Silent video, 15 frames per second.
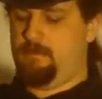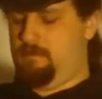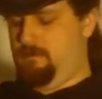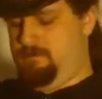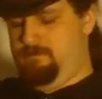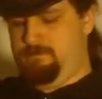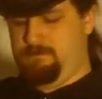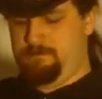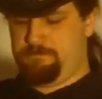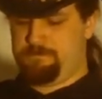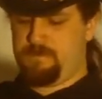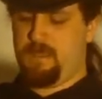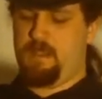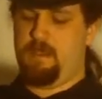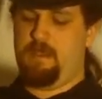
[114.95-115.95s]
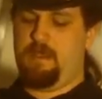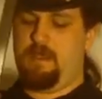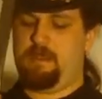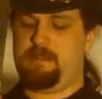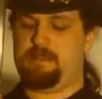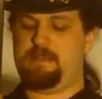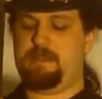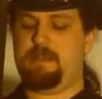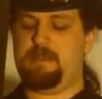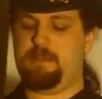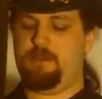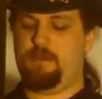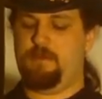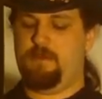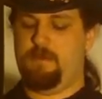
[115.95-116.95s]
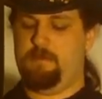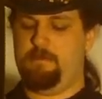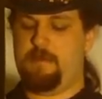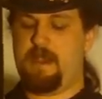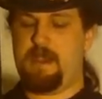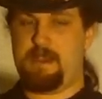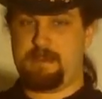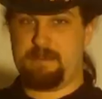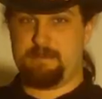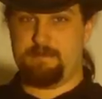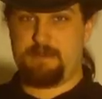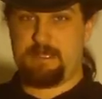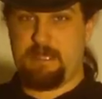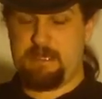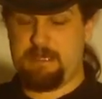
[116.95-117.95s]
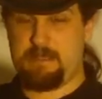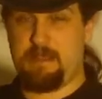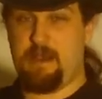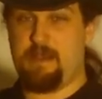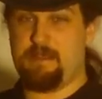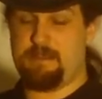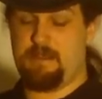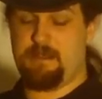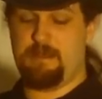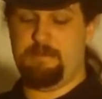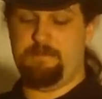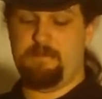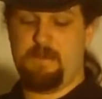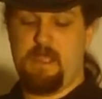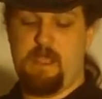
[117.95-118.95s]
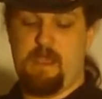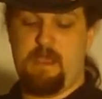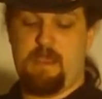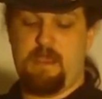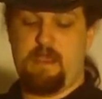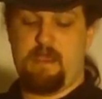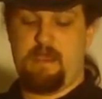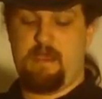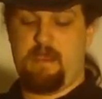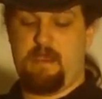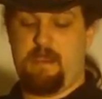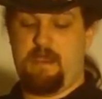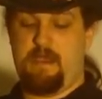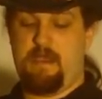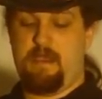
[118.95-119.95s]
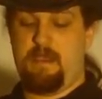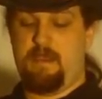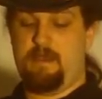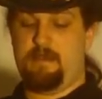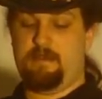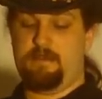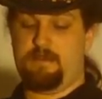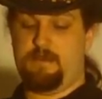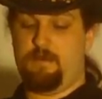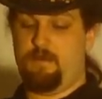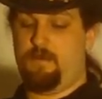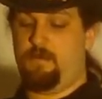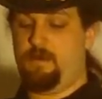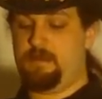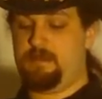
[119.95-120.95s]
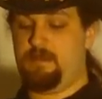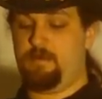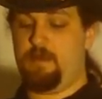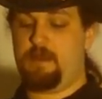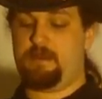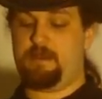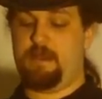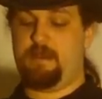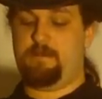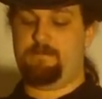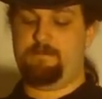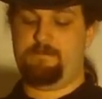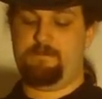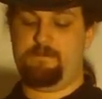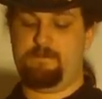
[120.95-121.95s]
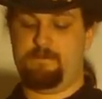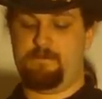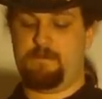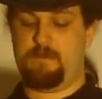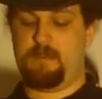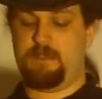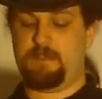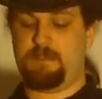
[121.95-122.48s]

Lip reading: I just need to mark some center lines of it, and once I worked out the